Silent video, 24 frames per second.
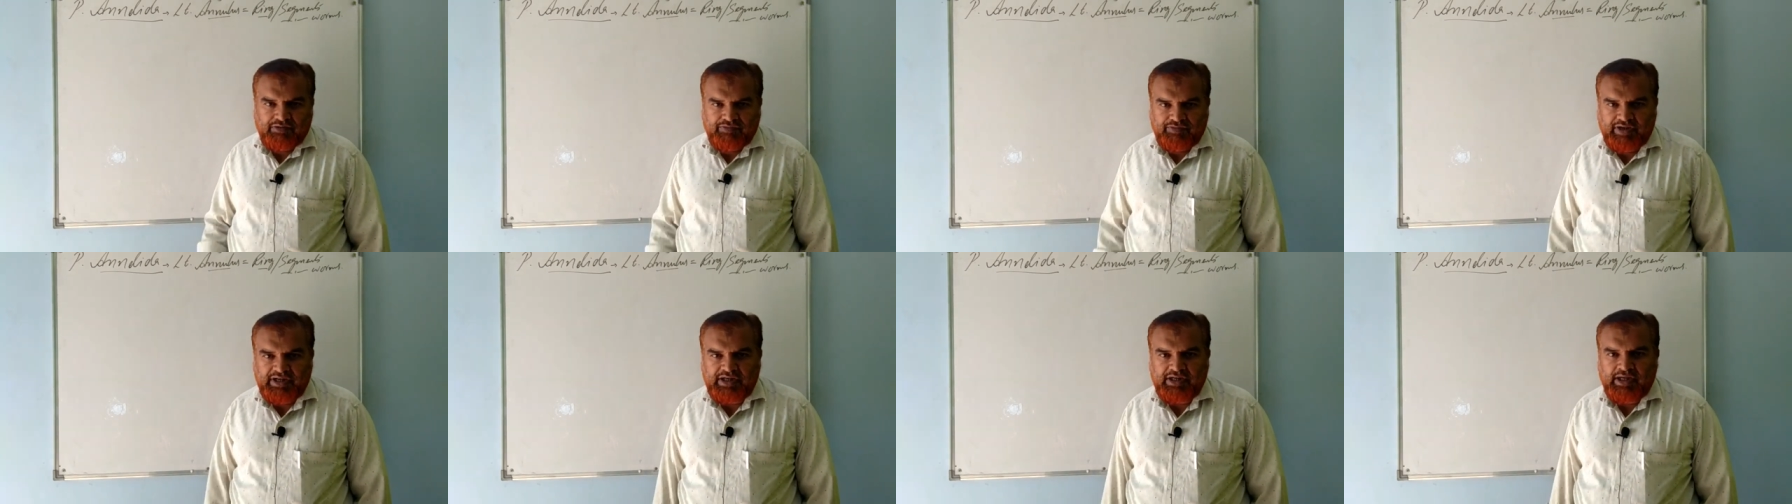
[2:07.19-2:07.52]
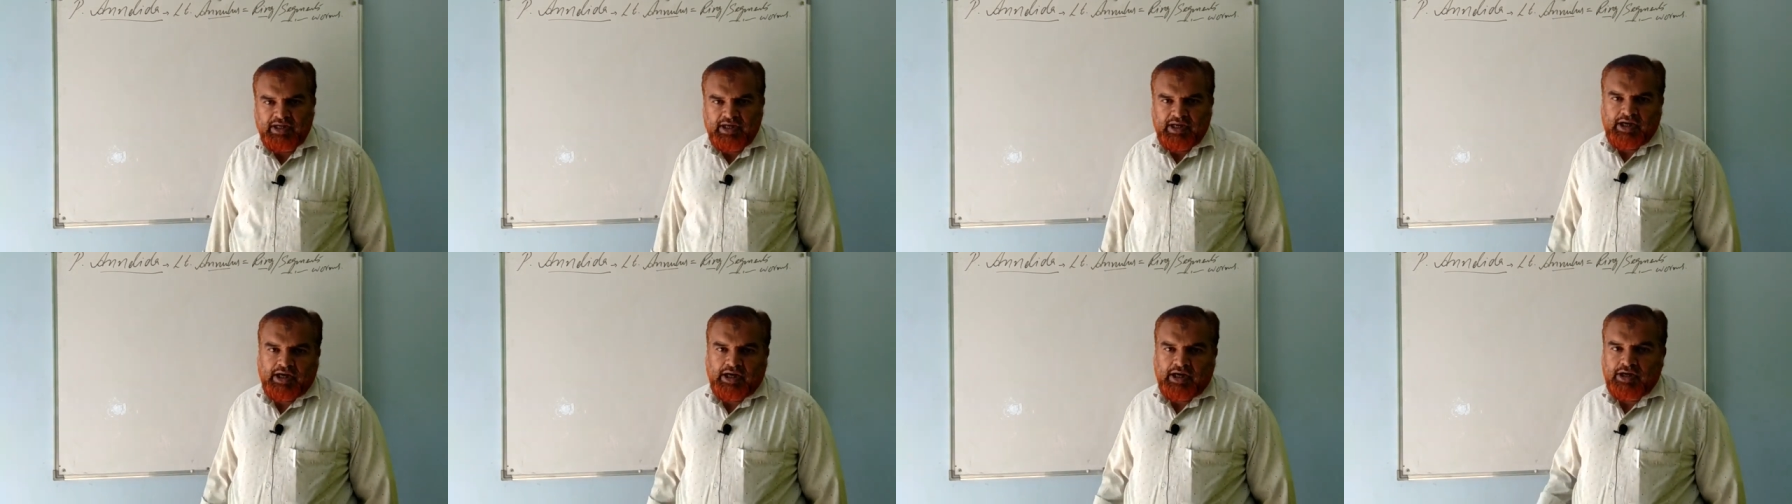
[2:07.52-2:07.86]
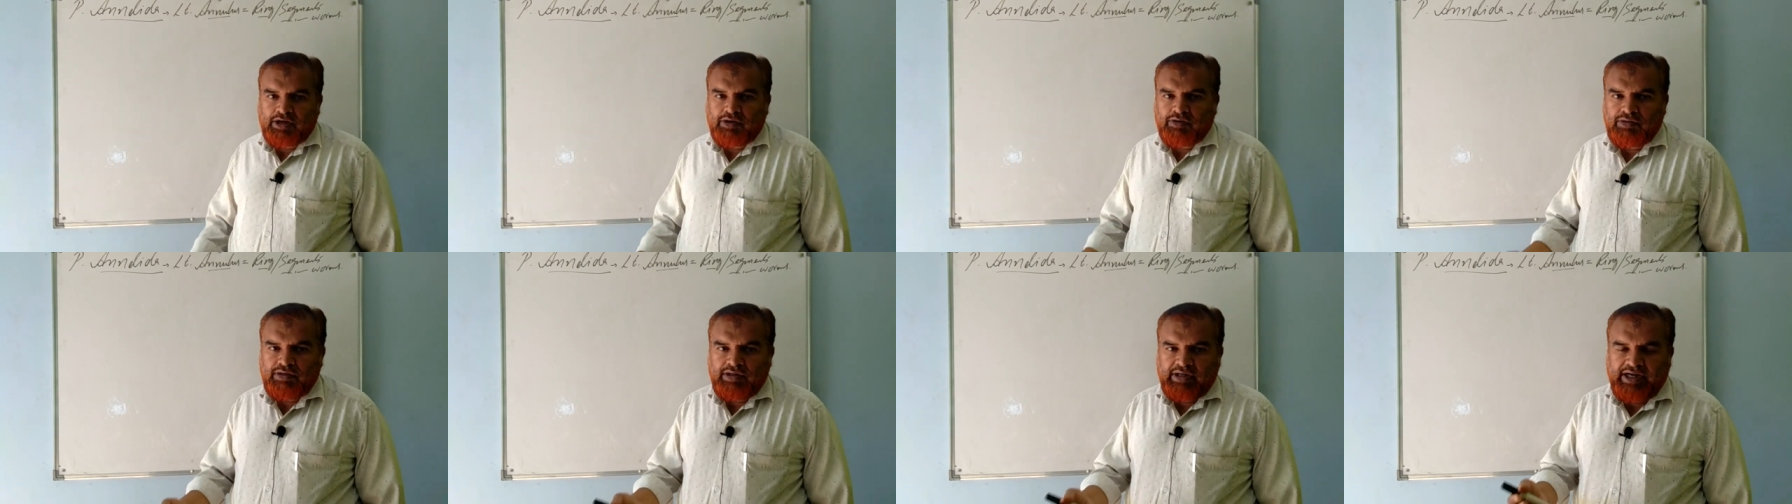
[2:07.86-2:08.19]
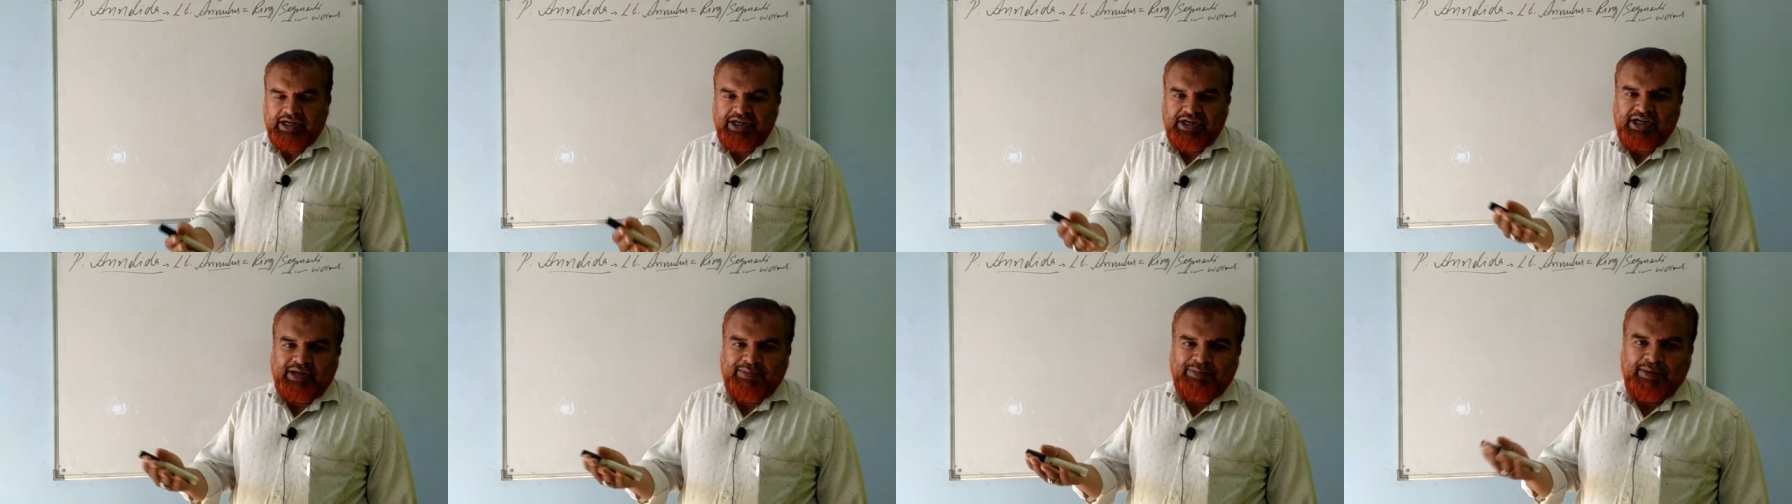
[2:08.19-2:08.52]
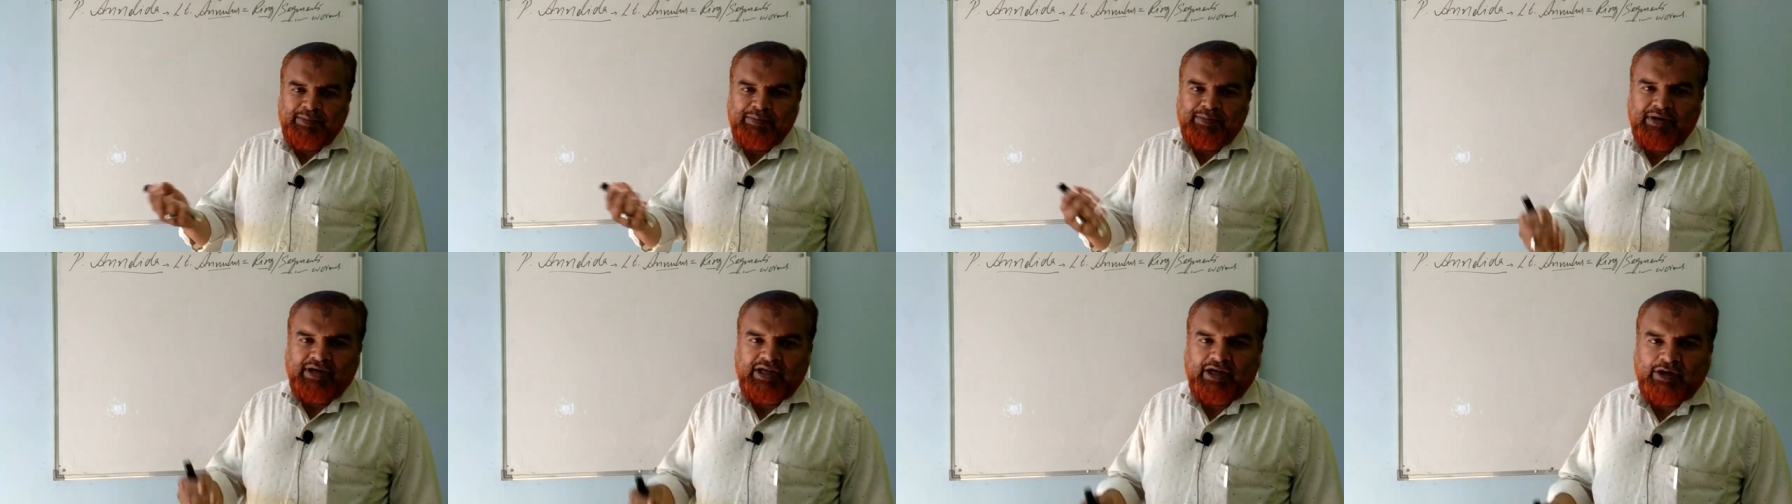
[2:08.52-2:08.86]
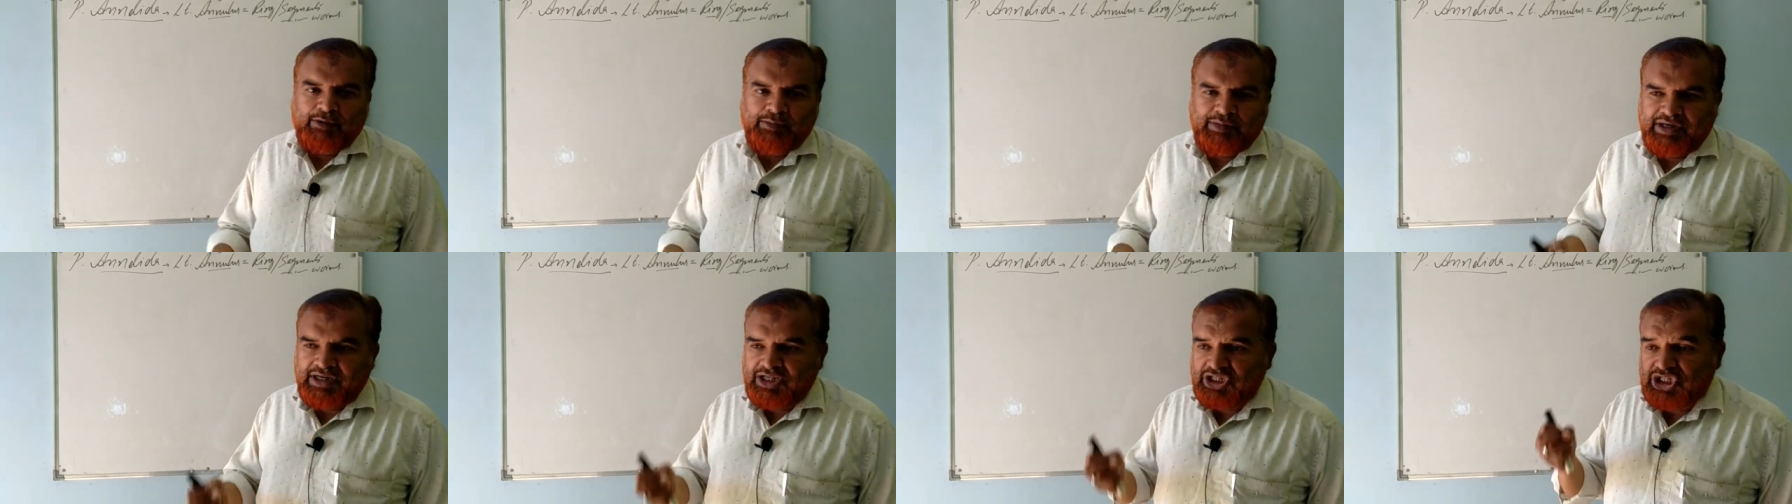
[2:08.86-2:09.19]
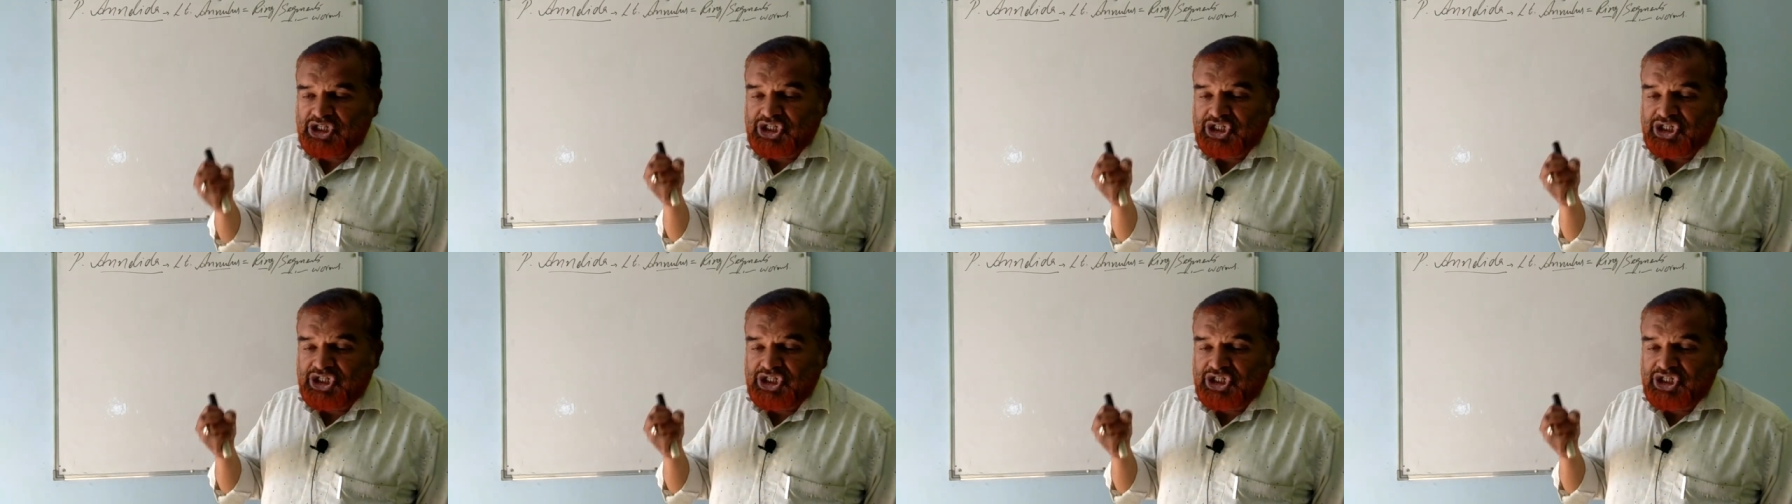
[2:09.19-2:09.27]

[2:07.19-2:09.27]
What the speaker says: Fine, around 90 people have been